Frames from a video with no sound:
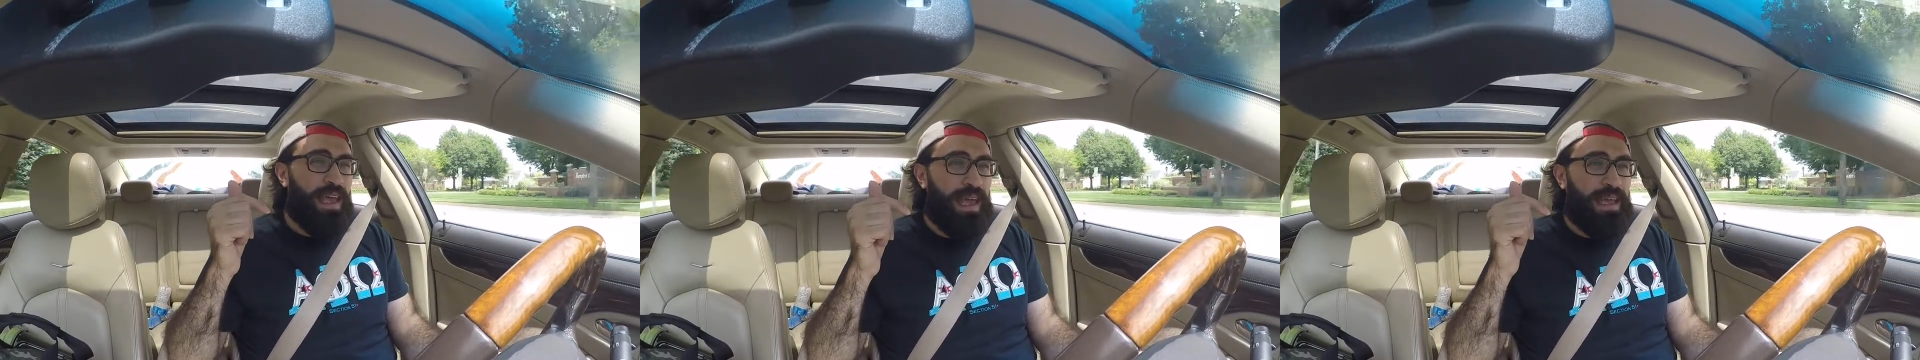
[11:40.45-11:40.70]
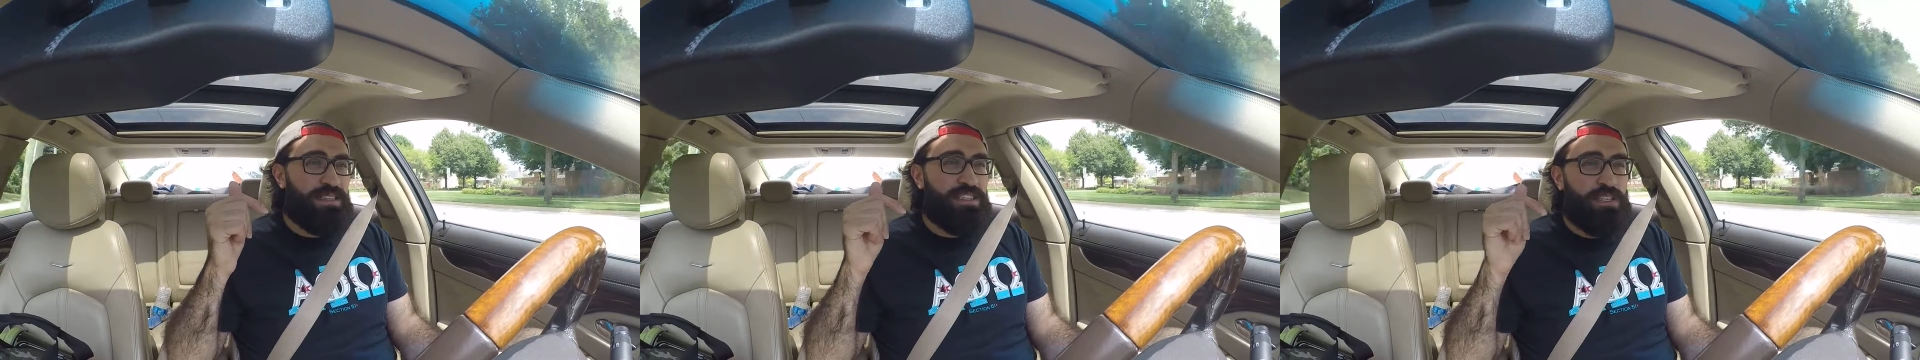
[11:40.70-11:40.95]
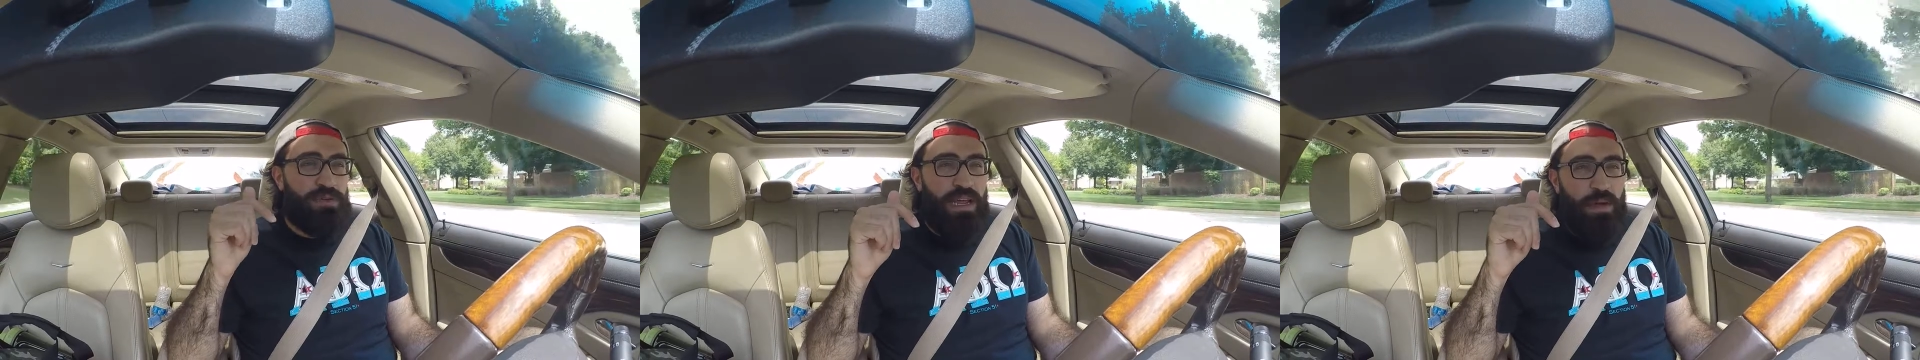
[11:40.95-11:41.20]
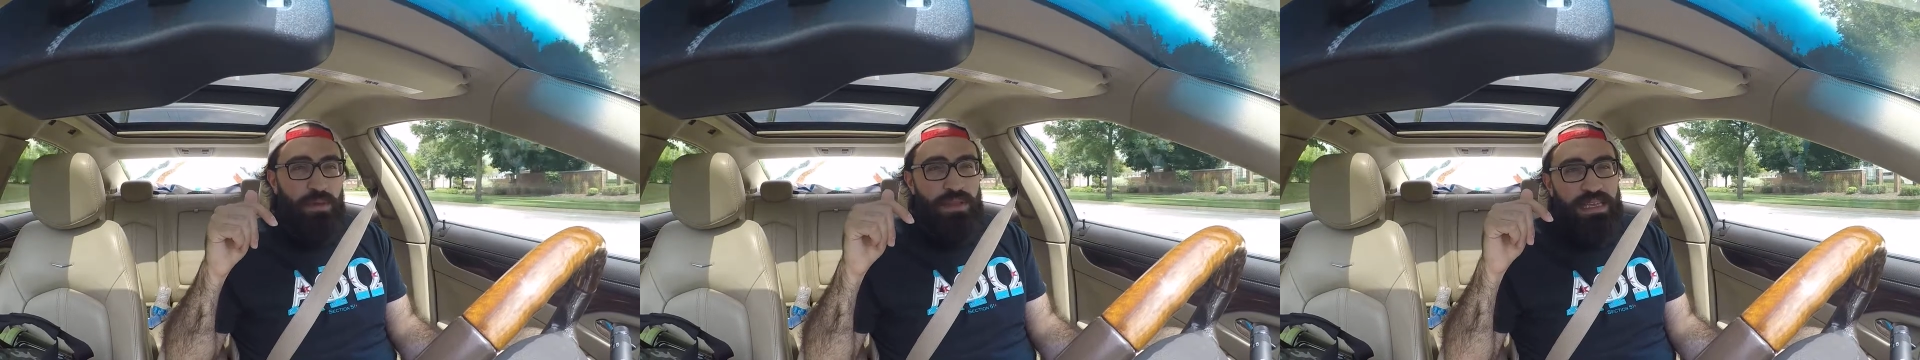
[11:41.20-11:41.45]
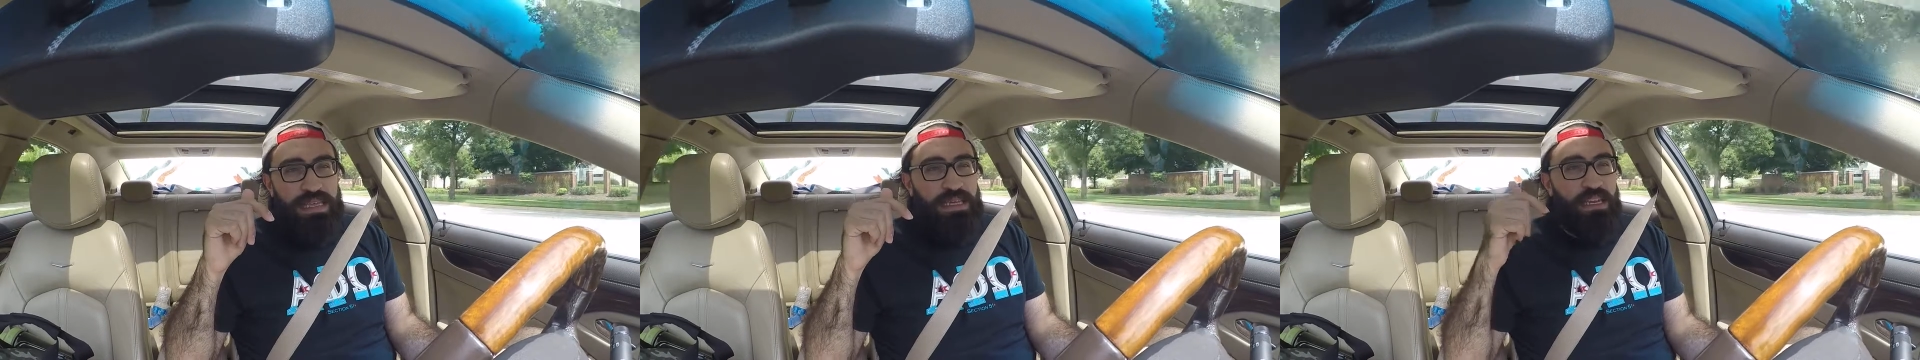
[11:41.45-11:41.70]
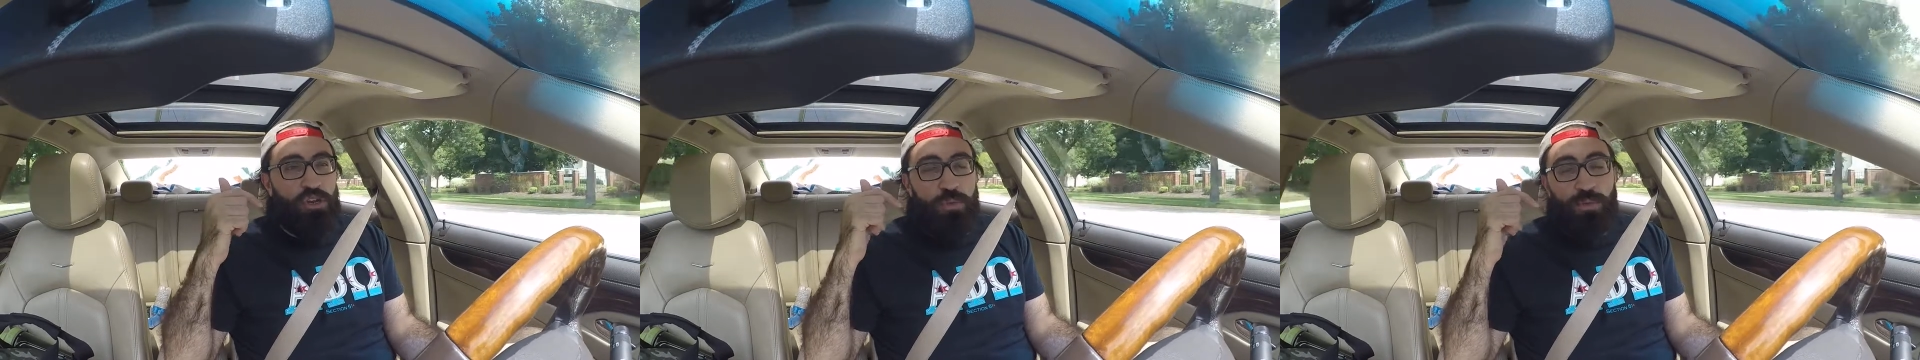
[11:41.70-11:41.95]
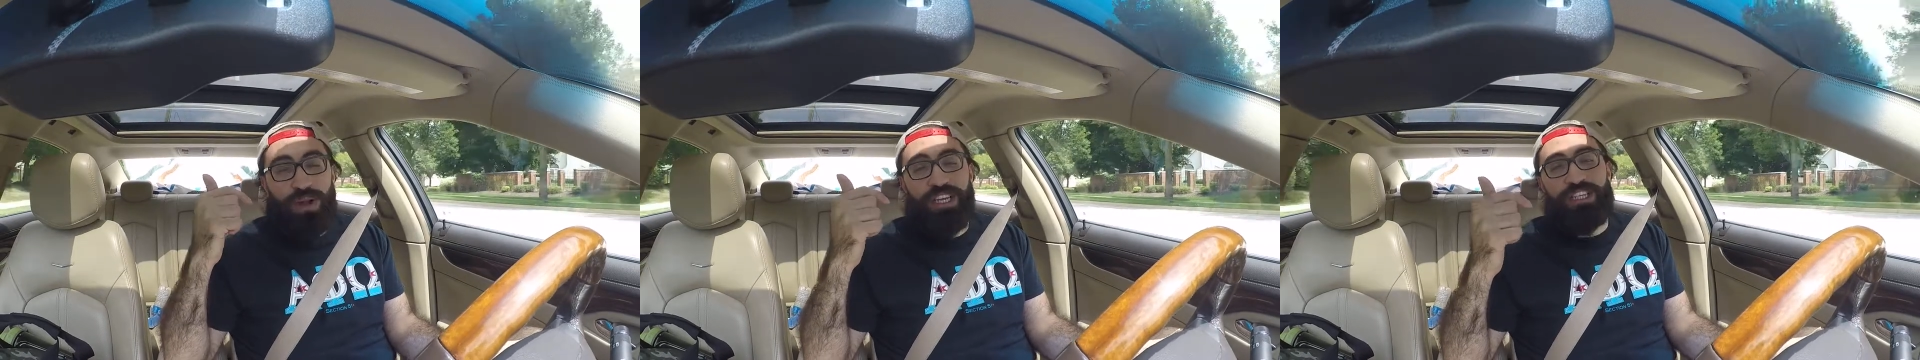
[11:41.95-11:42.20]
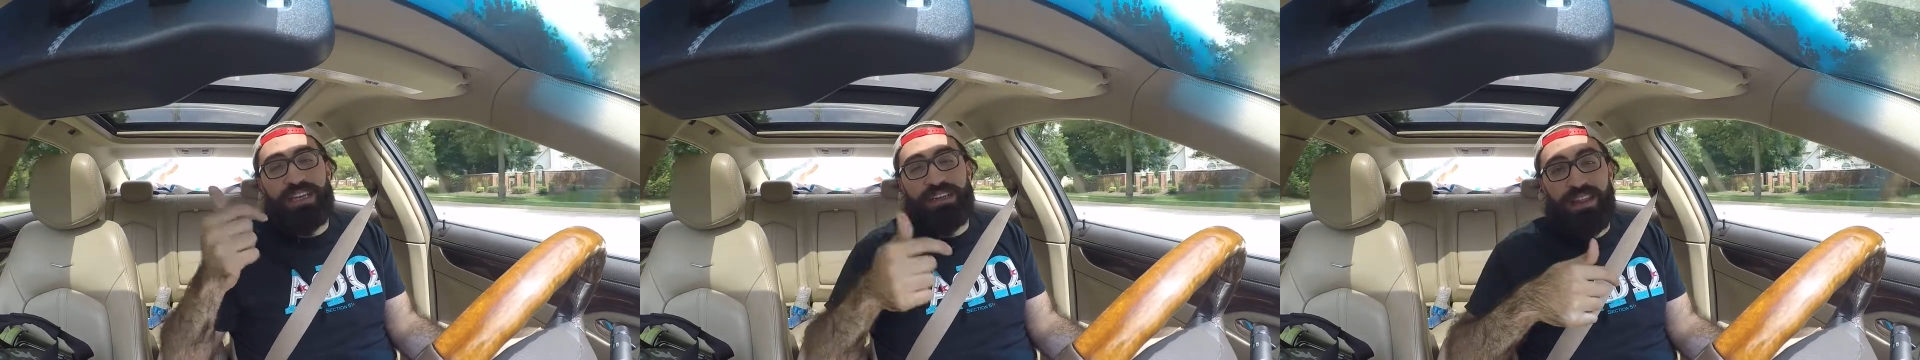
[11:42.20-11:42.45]
And soon I will link in a new
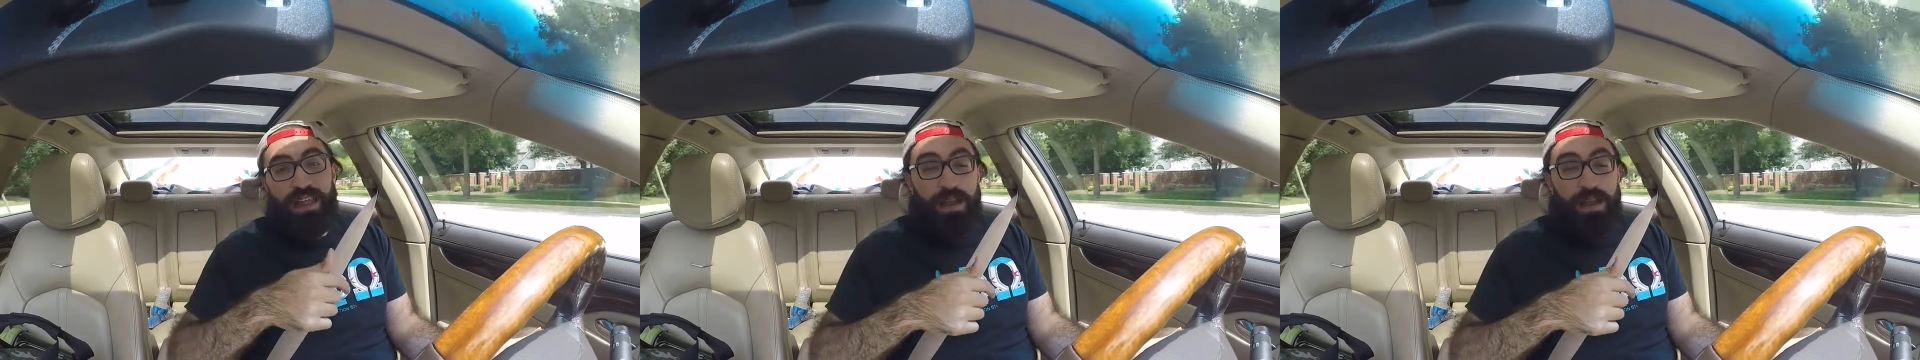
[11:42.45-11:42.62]
project